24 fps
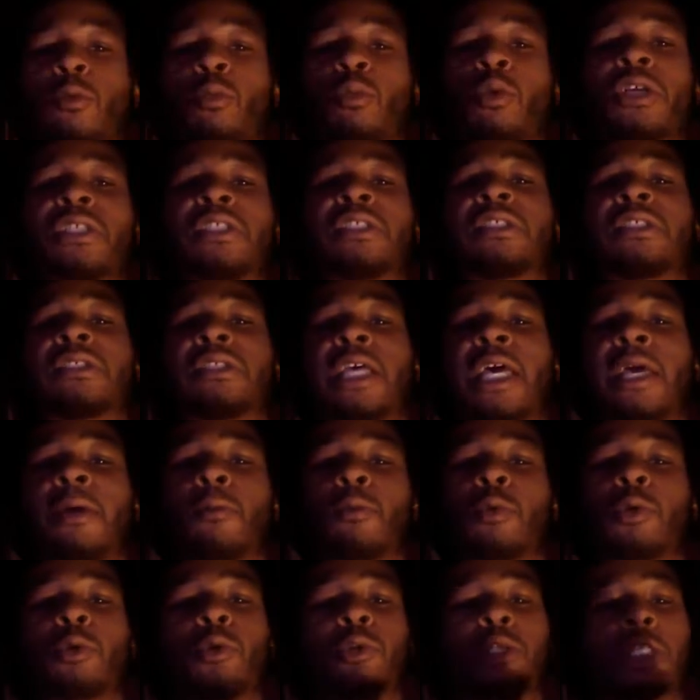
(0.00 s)
1 step
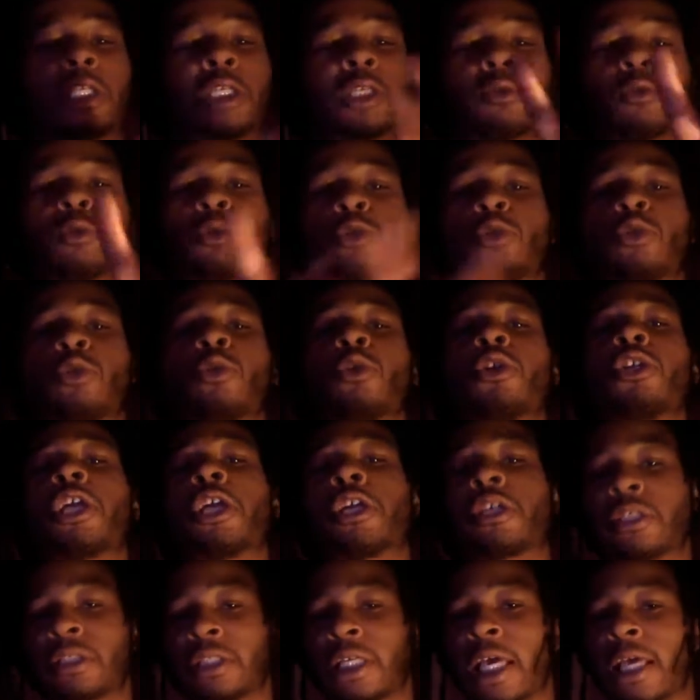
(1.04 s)
will equal 2 of
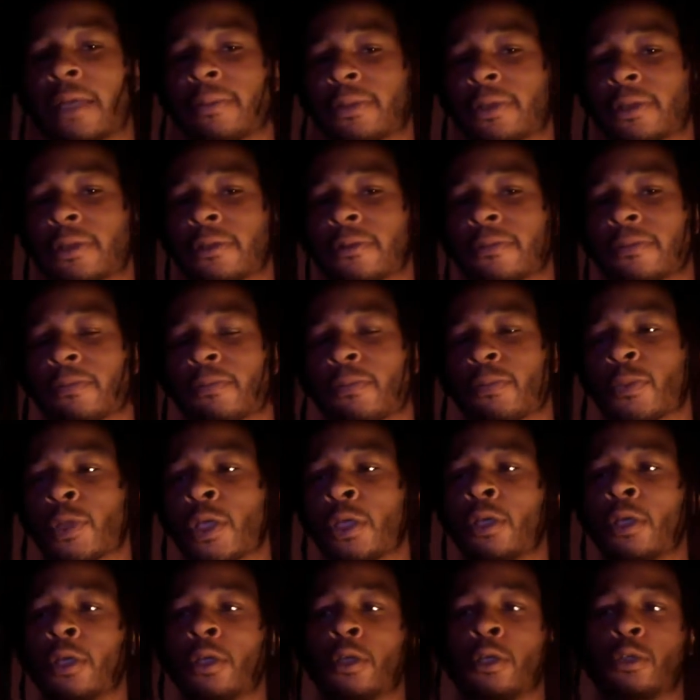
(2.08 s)
their steps.
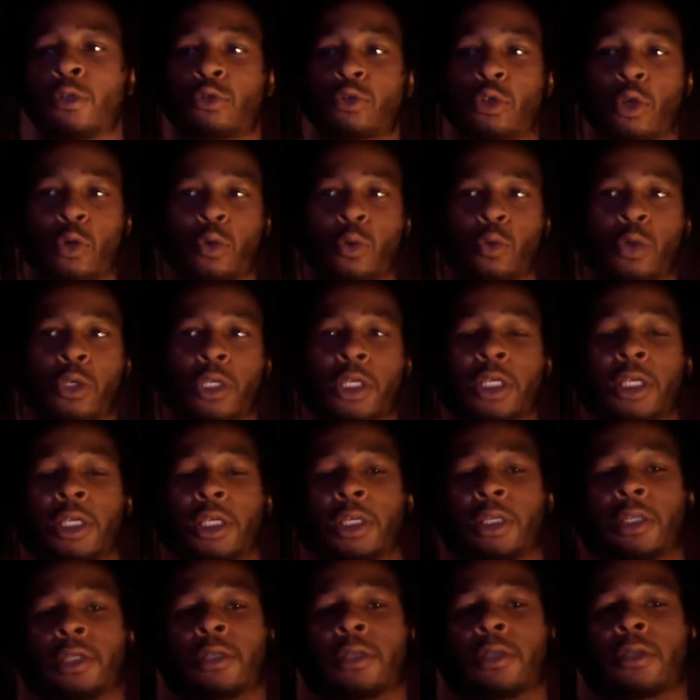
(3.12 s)
So
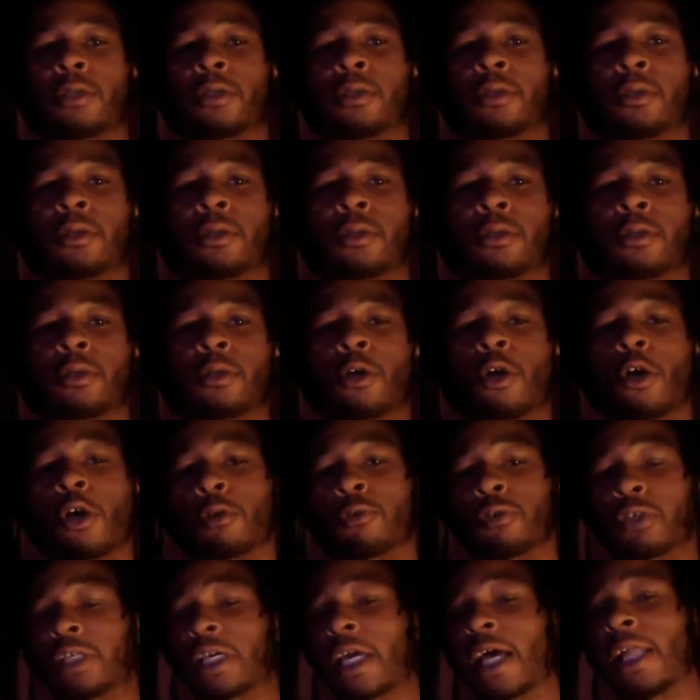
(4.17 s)
in
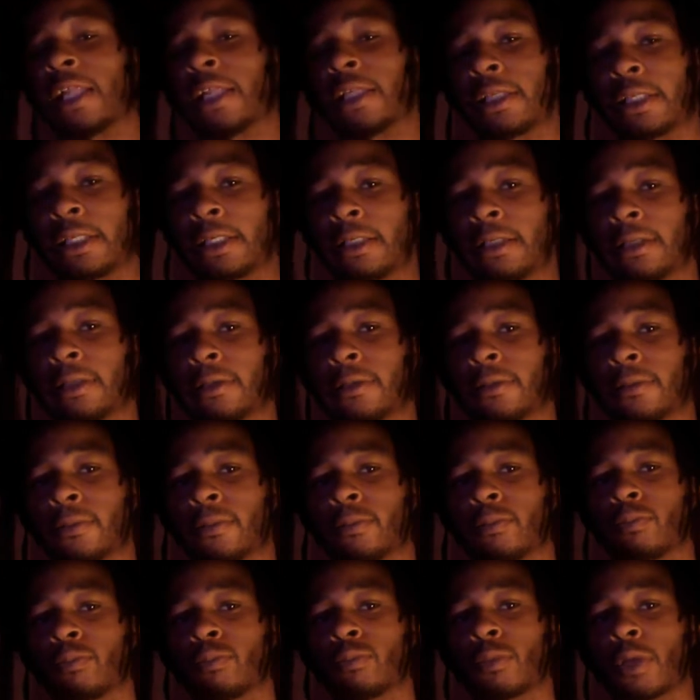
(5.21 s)
our reality,
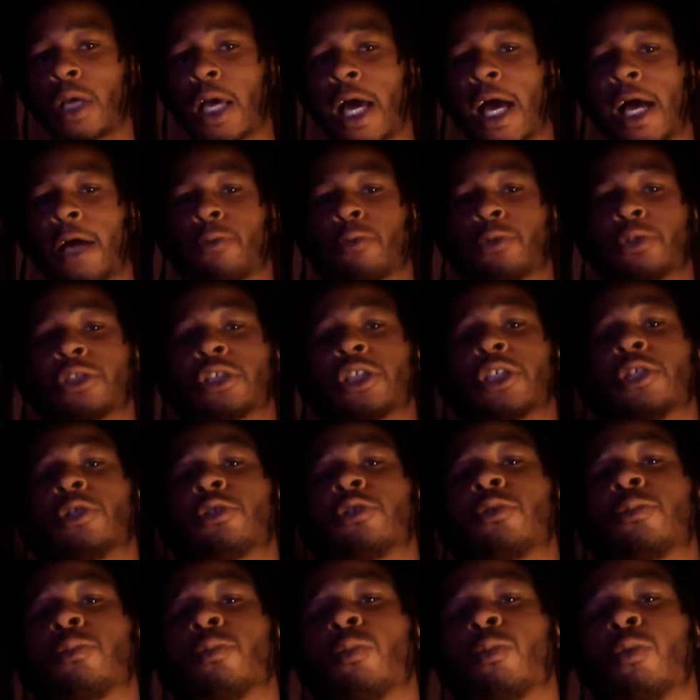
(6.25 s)
I would tend
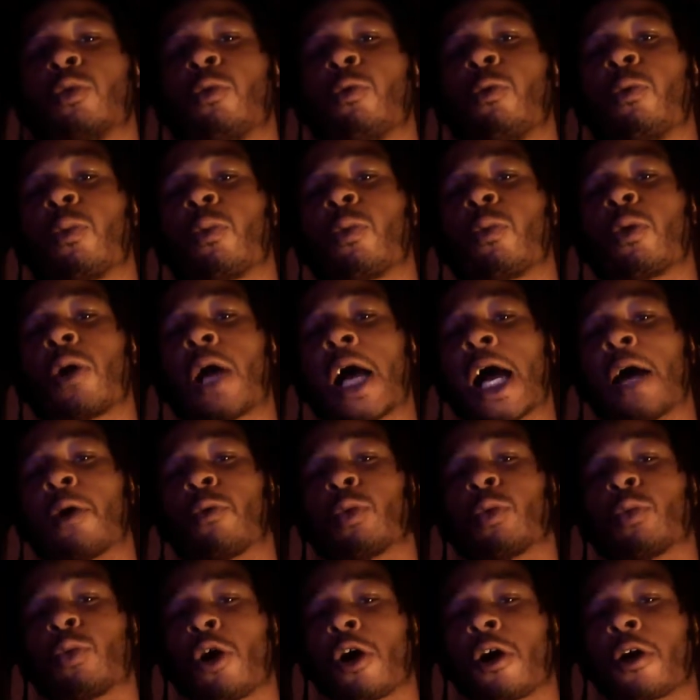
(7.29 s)
to move, I
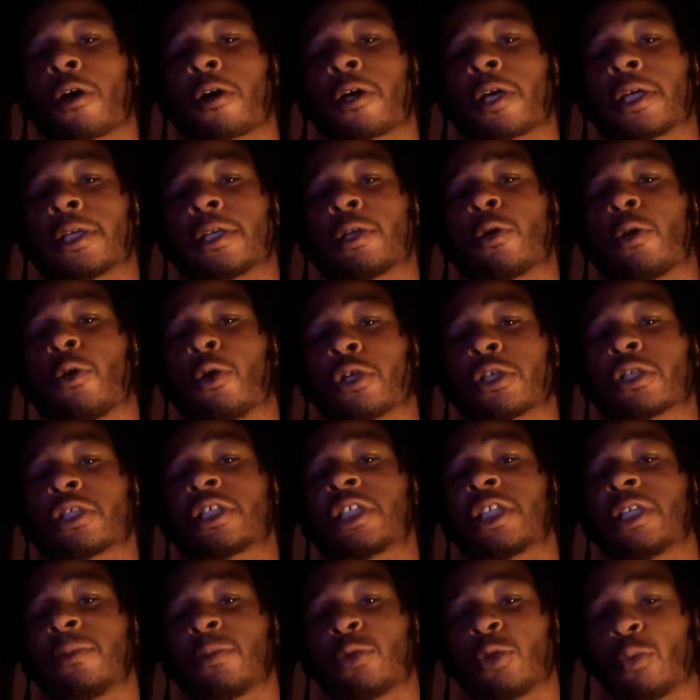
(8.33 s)
will walk or
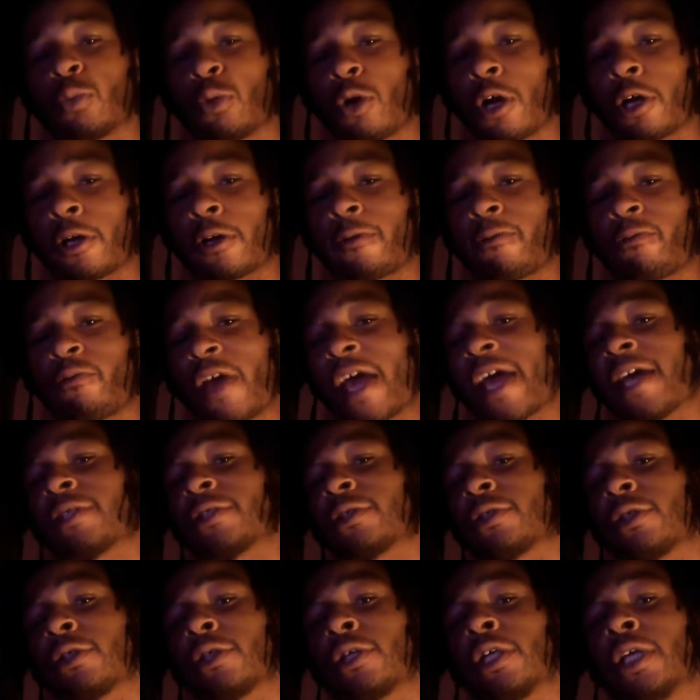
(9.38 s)
seem to walk
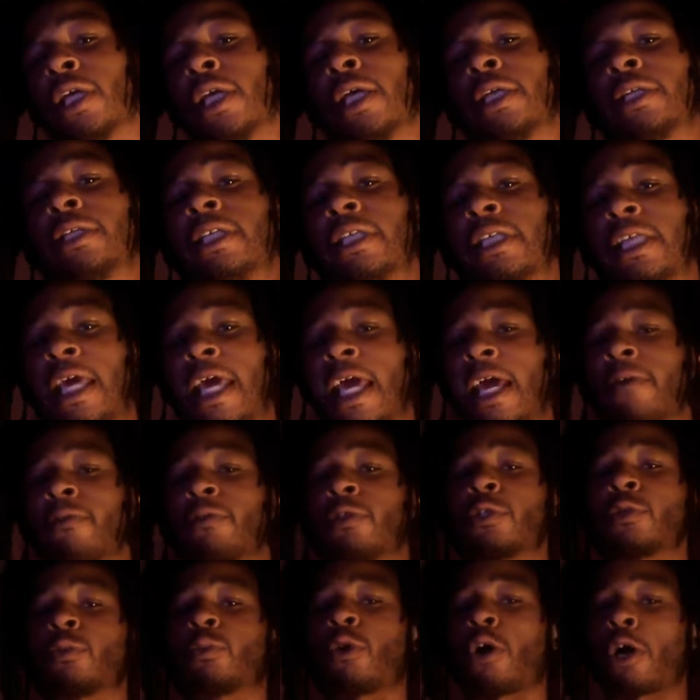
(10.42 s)
faster than the
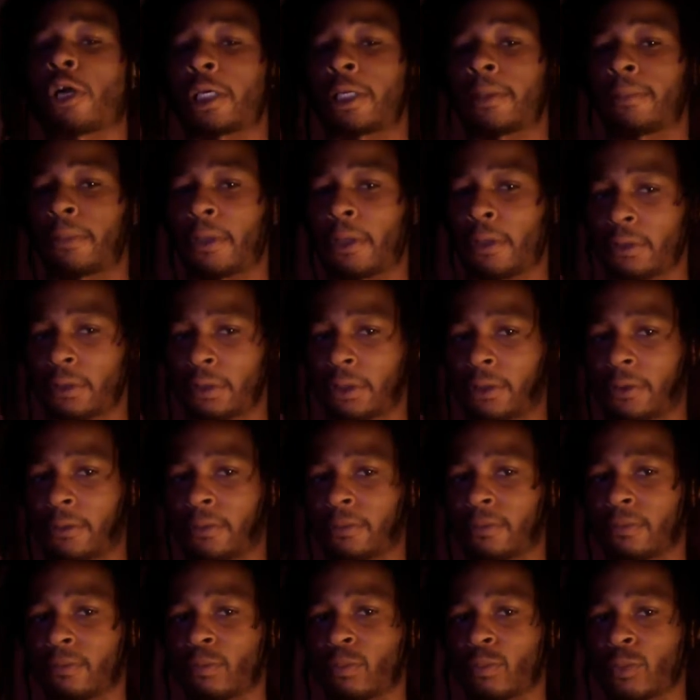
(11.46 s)
average walking person.
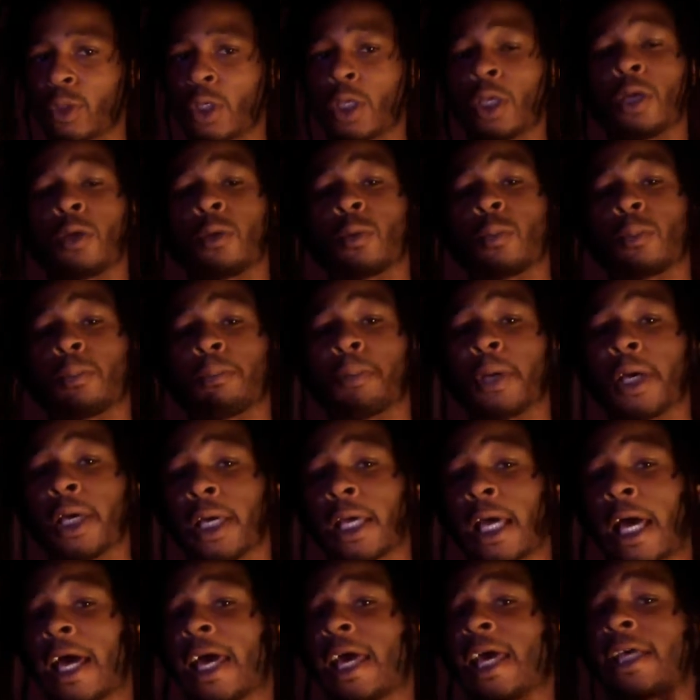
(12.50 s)

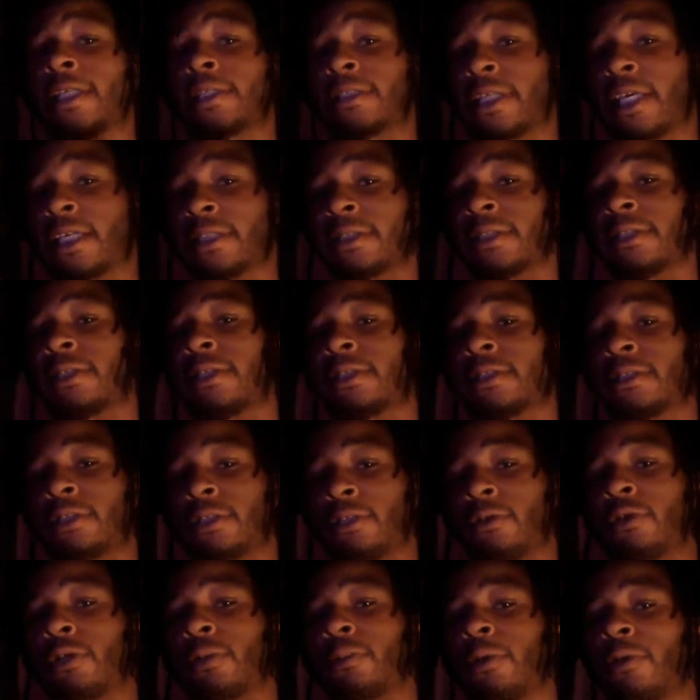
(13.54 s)
But I had tested this
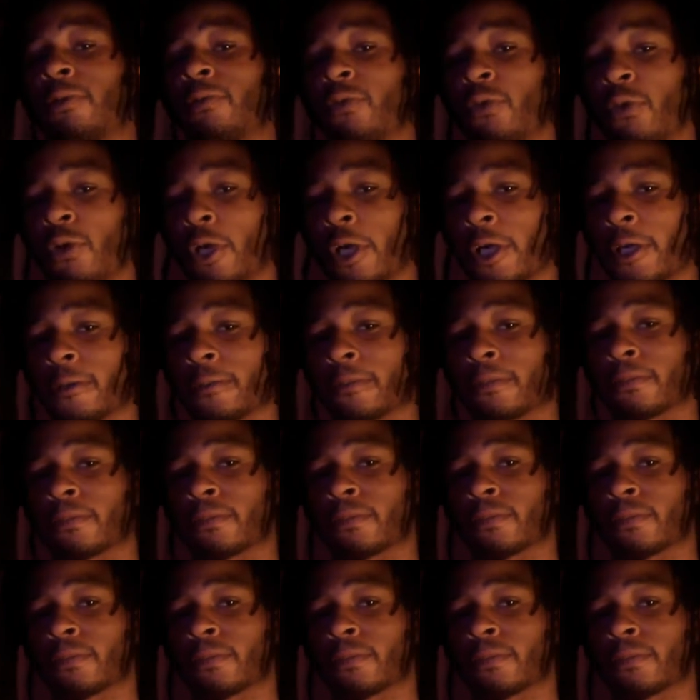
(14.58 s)
theory before.